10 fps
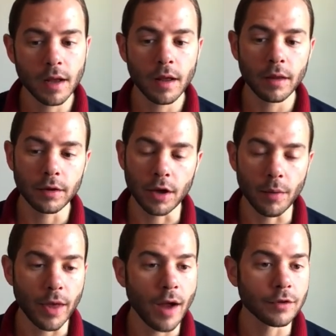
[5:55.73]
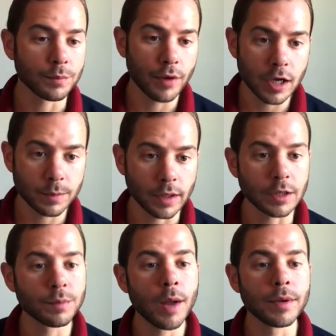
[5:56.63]
the average prospect has
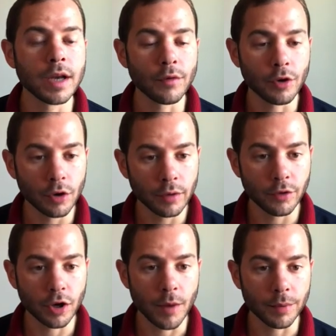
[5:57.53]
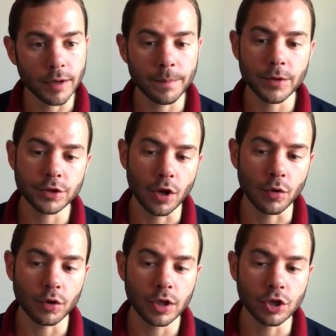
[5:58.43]
probably never heard of your company. So
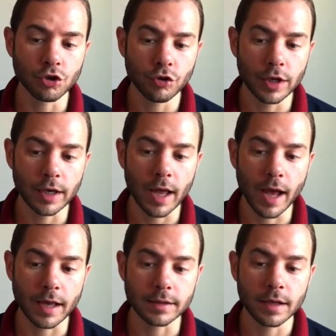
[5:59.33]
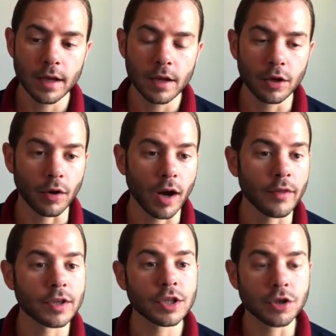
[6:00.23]
you need to treat it as, kind of the
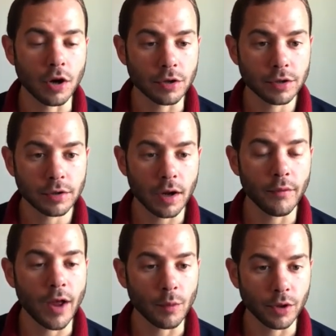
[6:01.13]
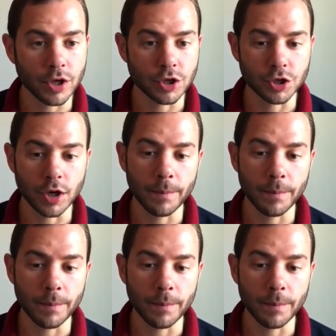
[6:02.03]
start of that relationship.